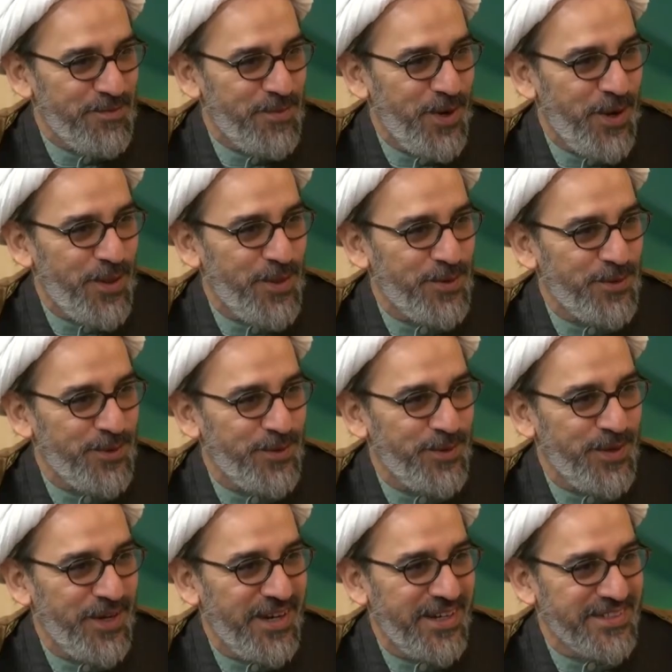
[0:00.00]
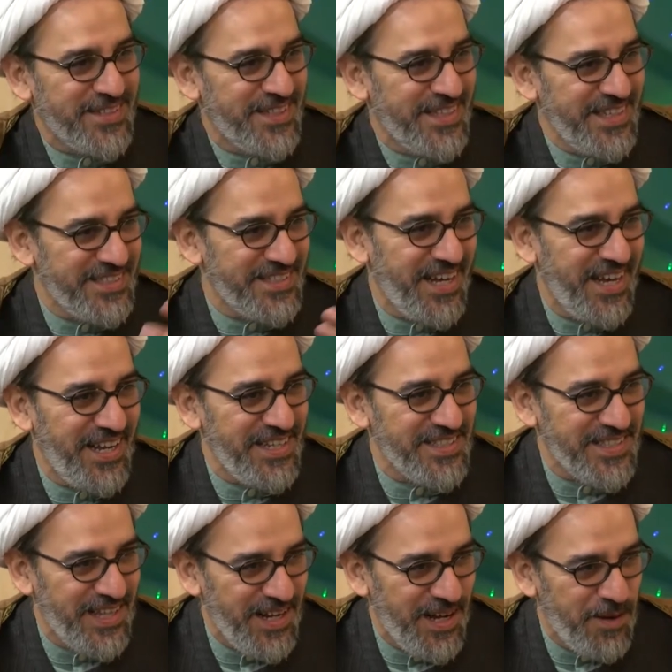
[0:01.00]
birth to Hazrat Isa alayhi
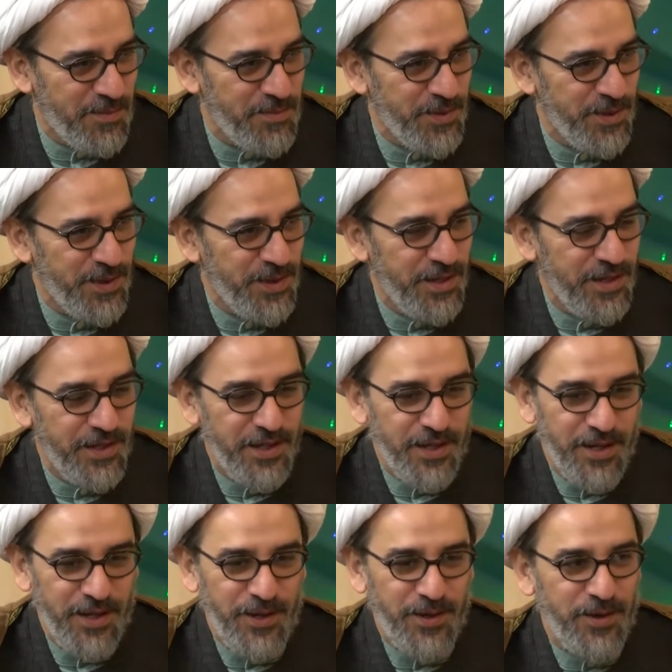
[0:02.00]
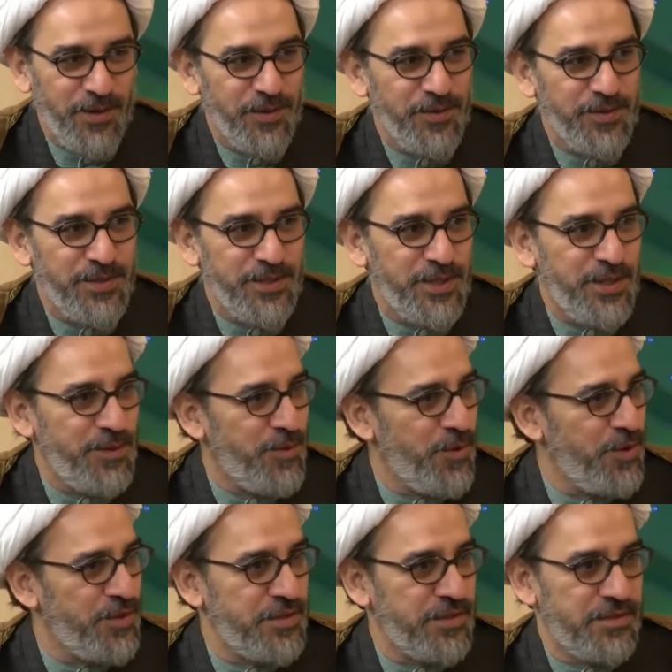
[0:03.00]
salam, you know, she
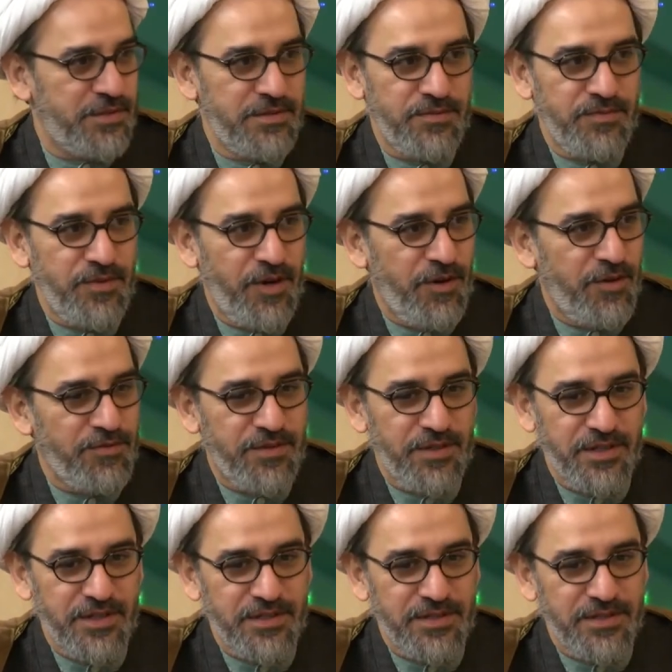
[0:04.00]
was one of the